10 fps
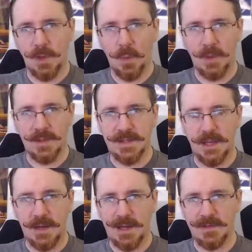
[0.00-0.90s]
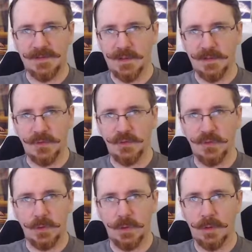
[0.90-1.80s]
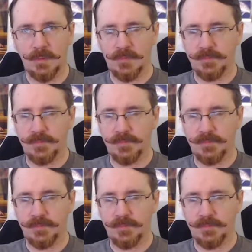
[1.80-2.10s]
Well, now I have to take this shirt off.